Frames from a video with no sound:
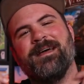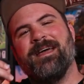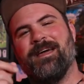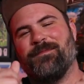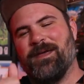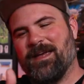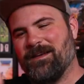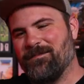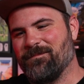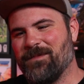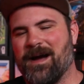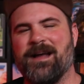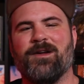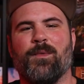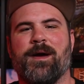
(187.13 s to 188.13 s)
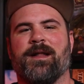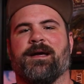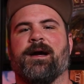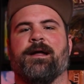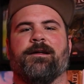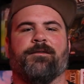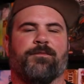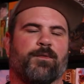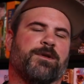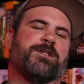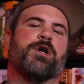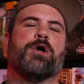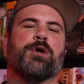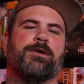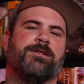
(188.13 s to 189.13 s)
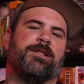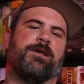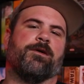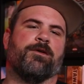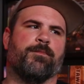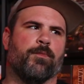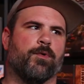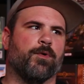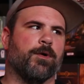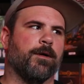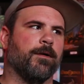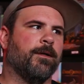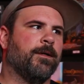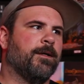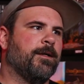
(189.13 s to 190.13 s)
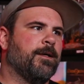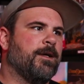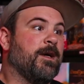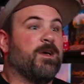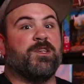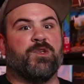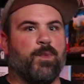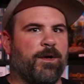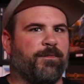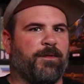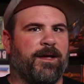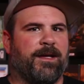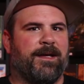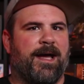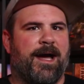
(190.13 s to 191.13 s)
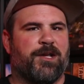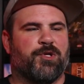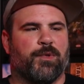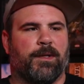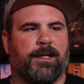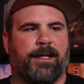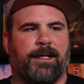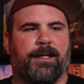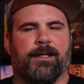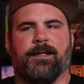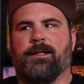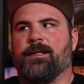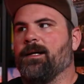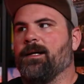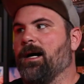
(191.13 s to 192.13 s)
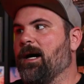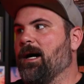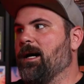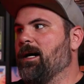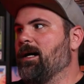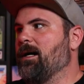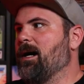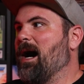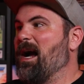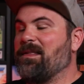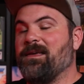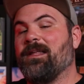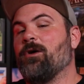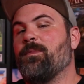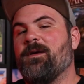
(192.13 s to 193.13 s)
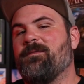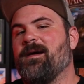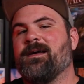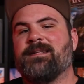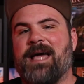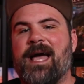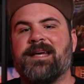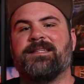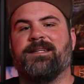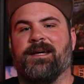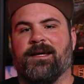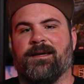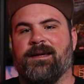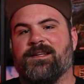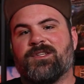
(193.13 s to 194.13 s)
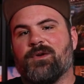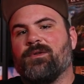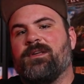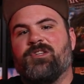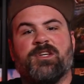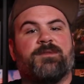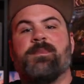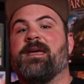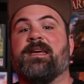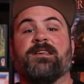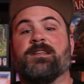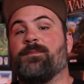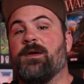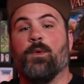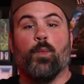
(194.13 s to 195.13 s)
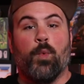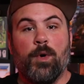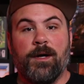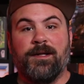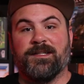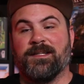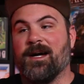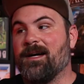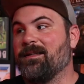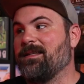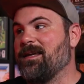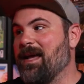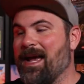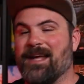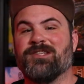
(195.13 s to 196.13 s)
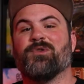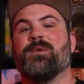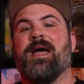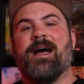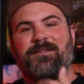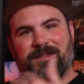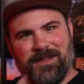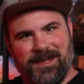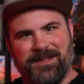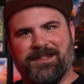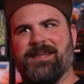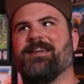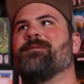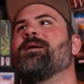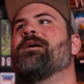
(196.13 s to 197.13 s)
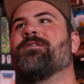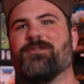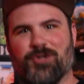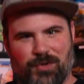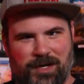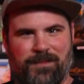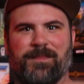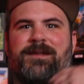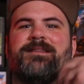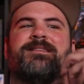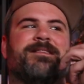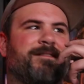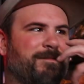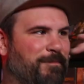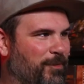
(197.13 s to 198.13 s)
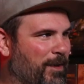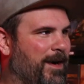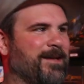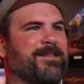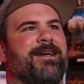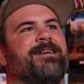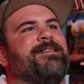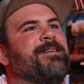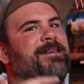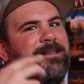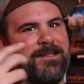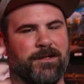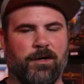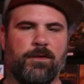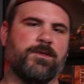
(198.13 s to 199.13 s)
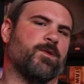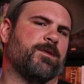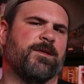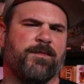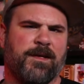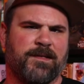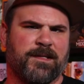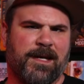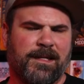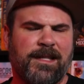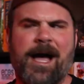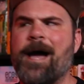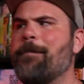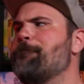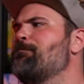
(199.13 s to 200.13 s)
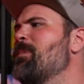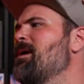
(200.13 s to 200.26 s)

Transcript: If they can find a way to kind of return to the earth more swiftly and naturally, I think that would be fantastic. And certainly just making something wood is not the answer. We have to then think about treatments and processes and all sorts of things like that.